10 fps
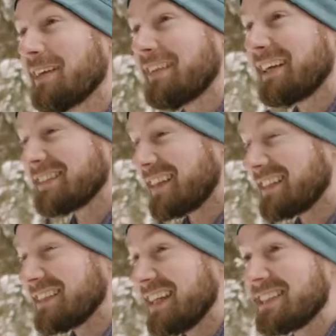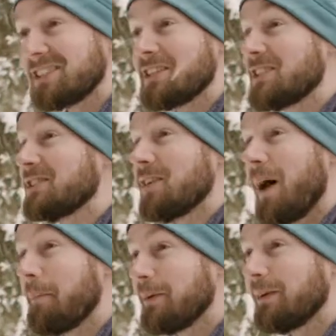of the construction sites just
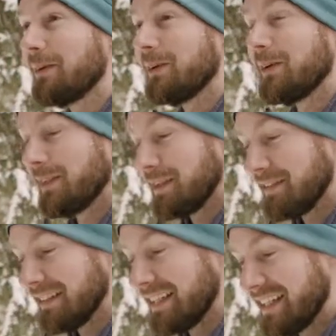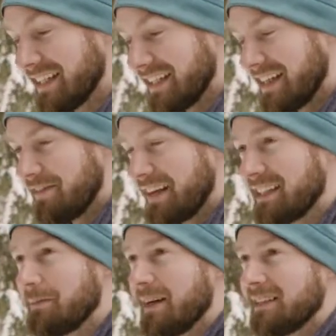stop, or they're really affected by